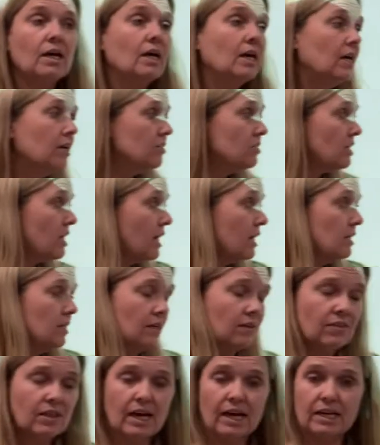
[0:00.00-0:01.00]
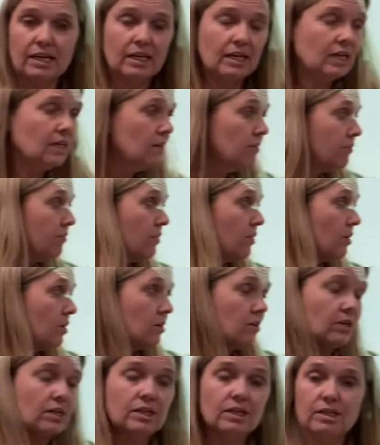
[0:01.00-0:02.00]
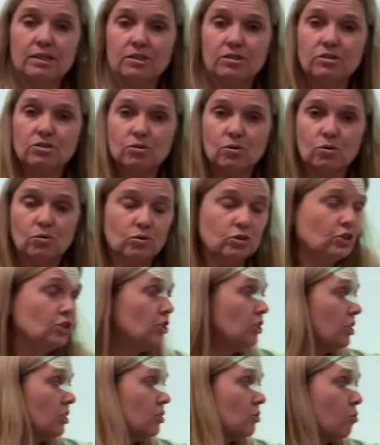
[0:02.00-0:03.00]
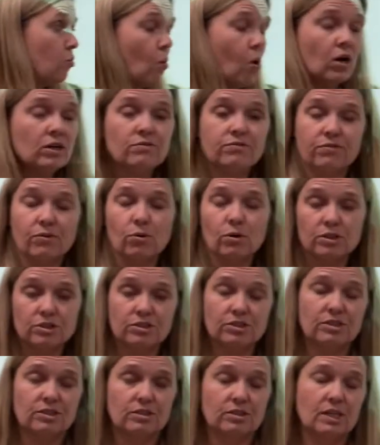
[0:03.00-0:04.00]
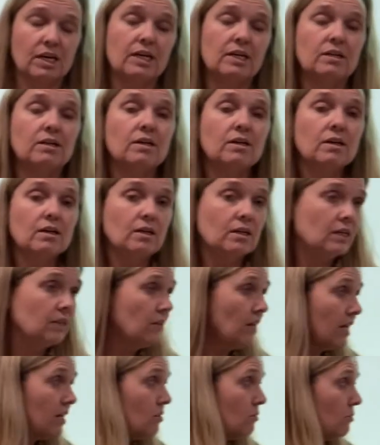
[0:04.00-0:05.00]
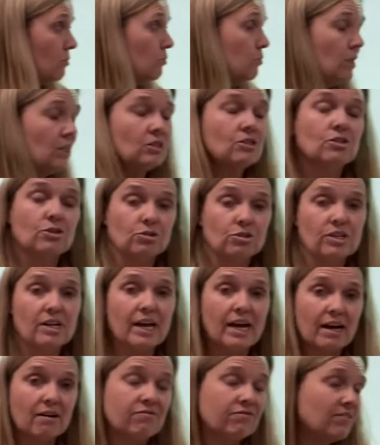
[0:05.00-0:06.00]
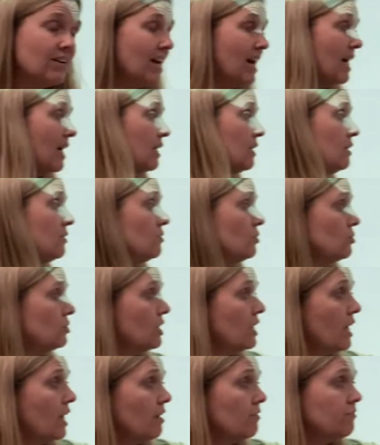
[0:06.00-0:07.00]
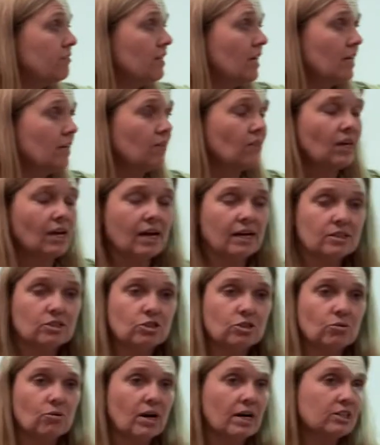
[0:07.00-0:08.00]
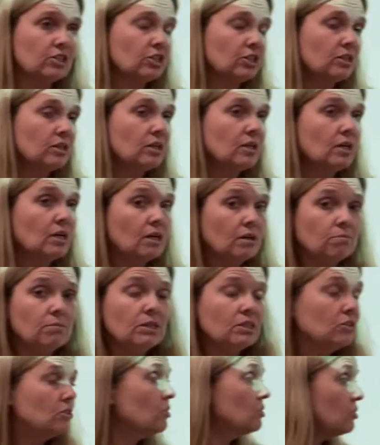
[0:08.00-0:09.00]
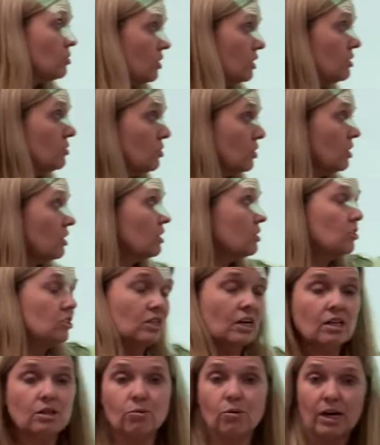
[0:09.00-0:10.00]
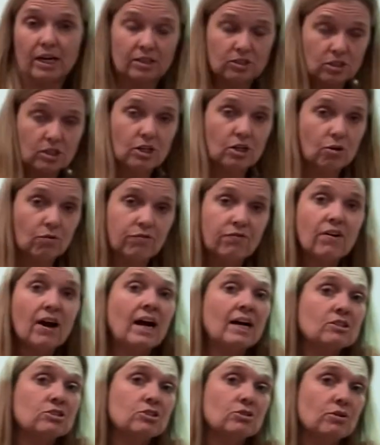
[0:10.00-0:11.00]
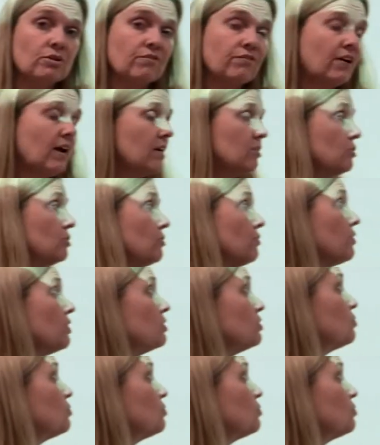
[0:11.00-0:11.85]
Said that if there is just one force, then that means there's an F net, and there's an F net in the x direction, means this thing's gonna accelerate. It's gonna go faster and faster this